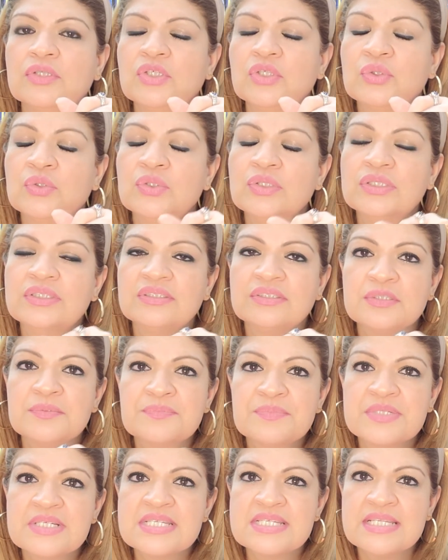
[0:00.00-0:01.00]
could
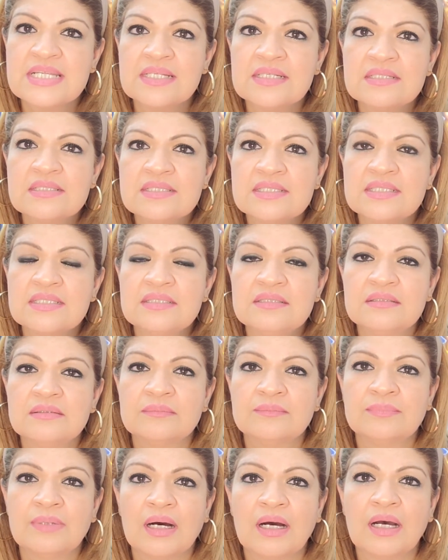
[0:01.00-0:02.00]
represented
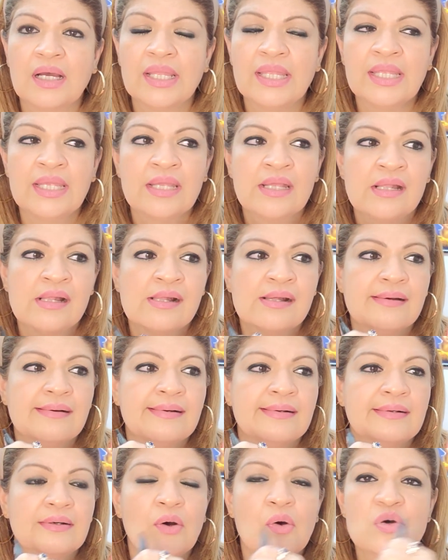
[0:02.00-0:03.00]
by
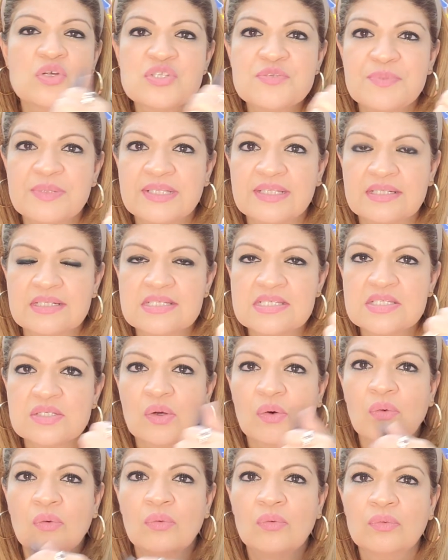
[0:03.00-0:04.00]
hospitals
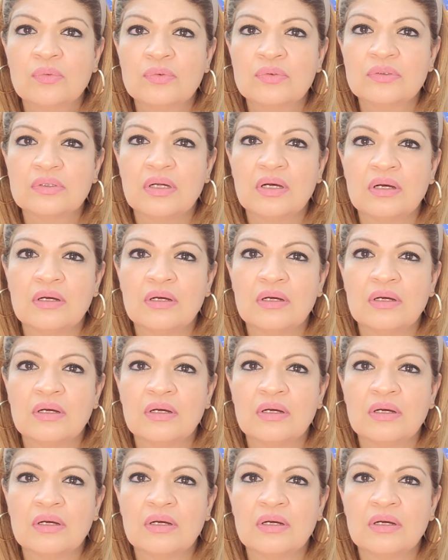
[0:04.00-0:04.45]
or